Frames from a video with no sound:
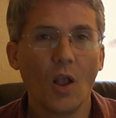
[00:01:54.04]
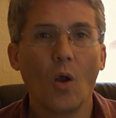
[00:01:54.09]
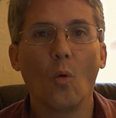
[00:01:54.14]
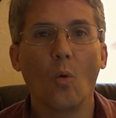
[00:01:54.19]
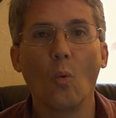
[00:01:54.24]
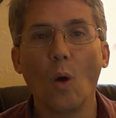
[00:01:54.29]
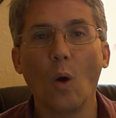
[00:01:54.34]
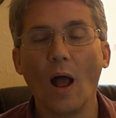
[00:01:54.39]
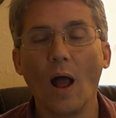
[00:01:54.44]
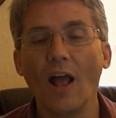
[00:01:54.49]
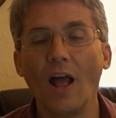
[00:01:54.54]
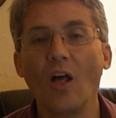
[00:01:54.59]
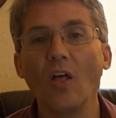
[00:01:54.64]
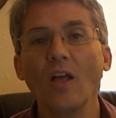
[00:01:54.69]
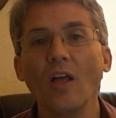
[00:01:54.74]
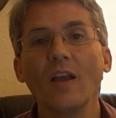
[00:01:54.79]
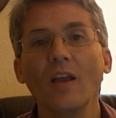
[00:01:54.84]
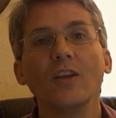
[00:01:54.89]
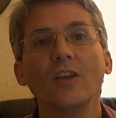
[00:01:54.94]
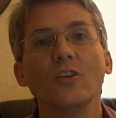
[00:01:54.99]

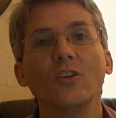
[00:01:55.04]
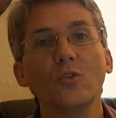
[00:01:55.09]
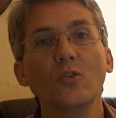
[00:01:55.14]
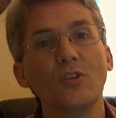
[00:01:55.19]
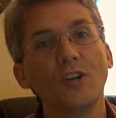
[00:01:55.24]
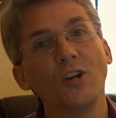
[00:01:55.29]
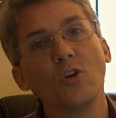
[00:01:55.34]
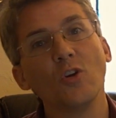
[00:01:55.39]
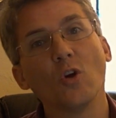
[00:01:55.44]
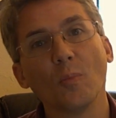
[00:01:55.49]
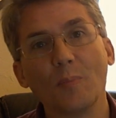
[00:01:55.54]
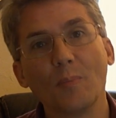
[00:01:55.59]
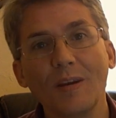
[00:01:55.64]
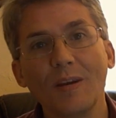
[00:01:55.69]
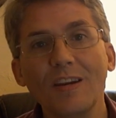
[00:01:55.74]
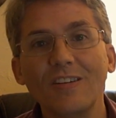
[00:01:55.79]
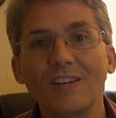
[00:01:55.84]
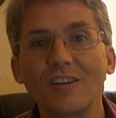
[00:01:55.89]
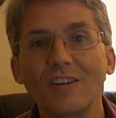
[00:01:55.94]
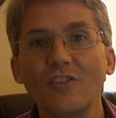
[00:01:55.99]
while using your
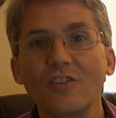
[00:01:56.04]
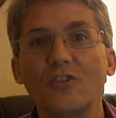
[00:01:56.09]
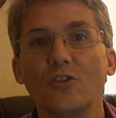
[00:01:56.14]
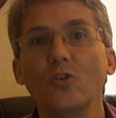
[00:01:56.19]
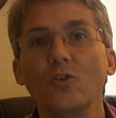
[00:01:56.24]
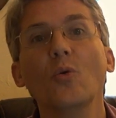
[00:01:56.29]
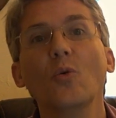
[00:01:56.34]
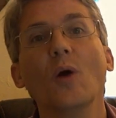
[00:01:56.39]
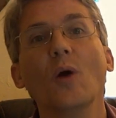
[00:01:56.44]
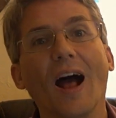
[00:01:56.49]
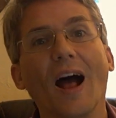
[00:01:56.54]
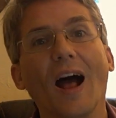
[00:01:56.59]
pieces to